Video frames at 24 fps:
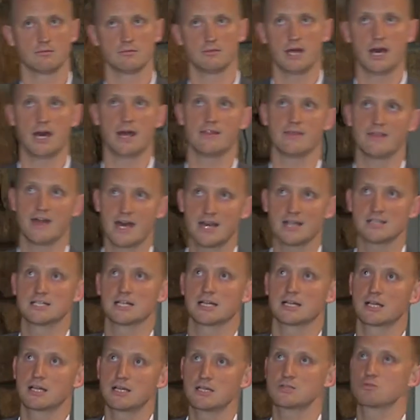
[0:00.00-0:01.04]
that is
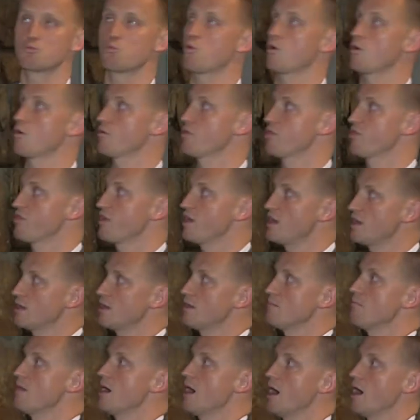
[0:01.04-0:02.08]
at least worth
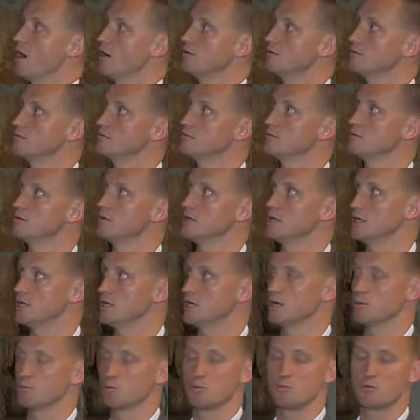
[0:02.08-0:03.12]
thinking about
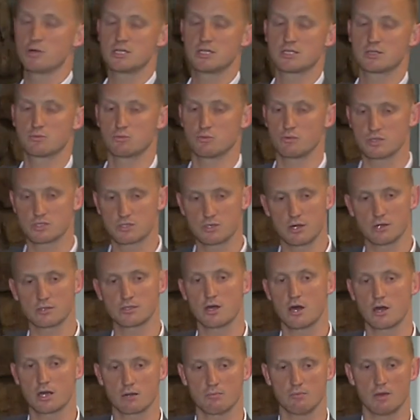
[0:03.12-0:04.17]
when we start
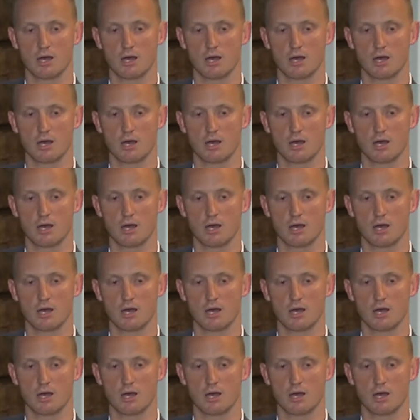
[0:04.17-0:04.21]
talking